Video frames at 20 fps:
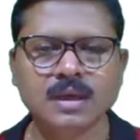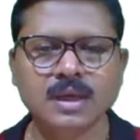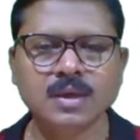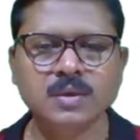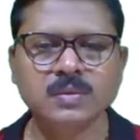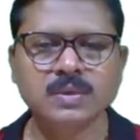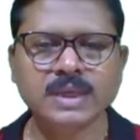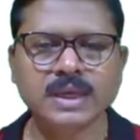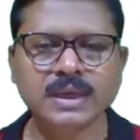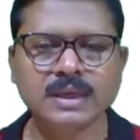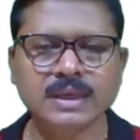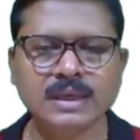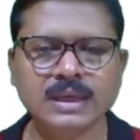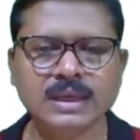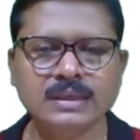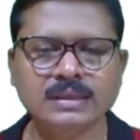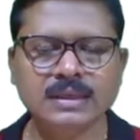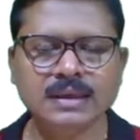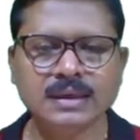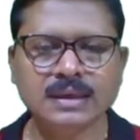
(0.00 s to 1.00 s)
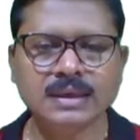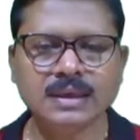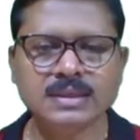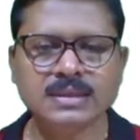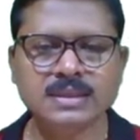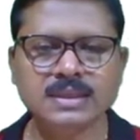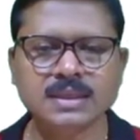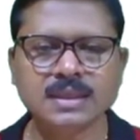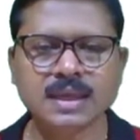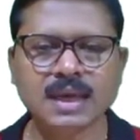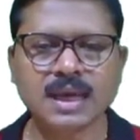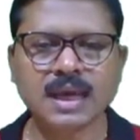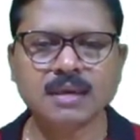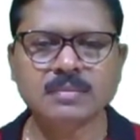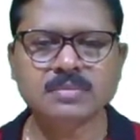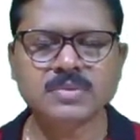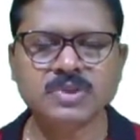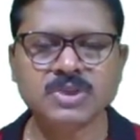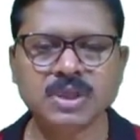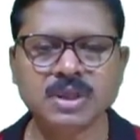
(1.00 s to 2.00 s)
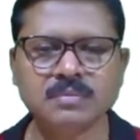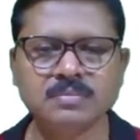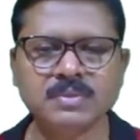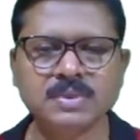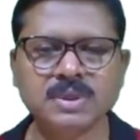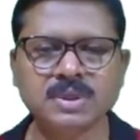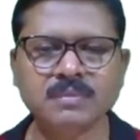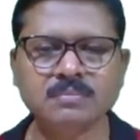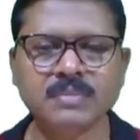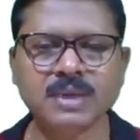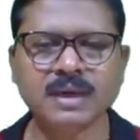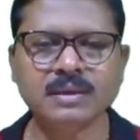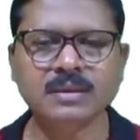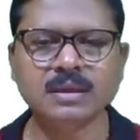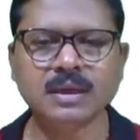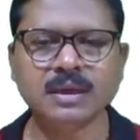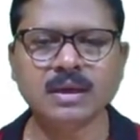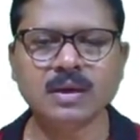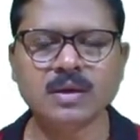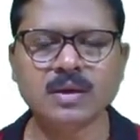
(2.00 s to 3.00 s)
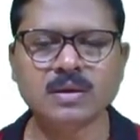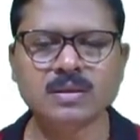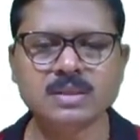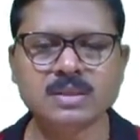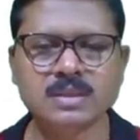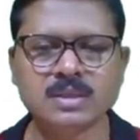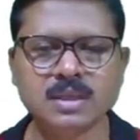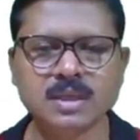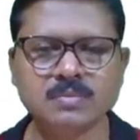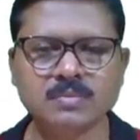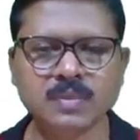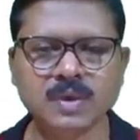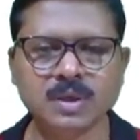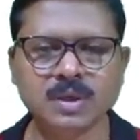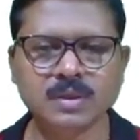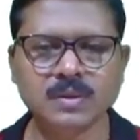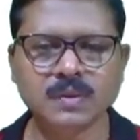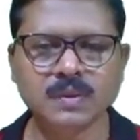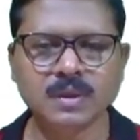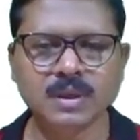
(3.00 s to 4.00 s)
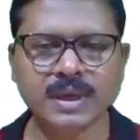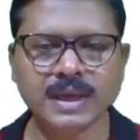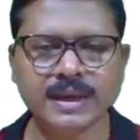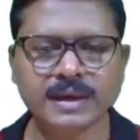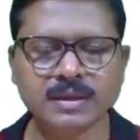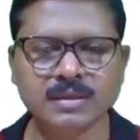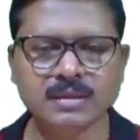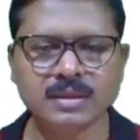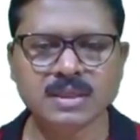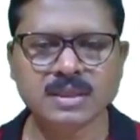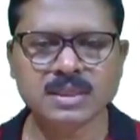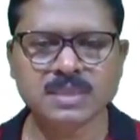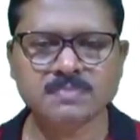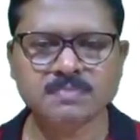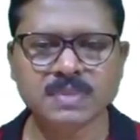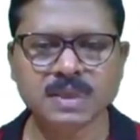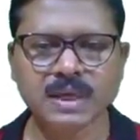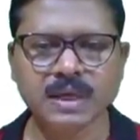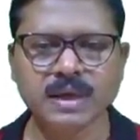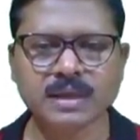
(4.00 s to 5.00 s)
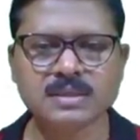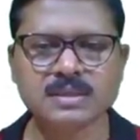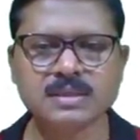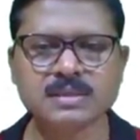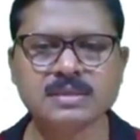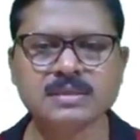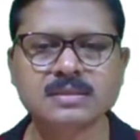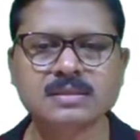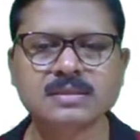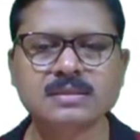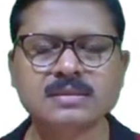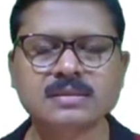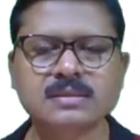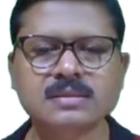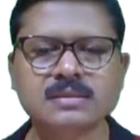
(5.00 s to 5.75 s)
Now the heat energy absorbed by the oxygen molecule at this place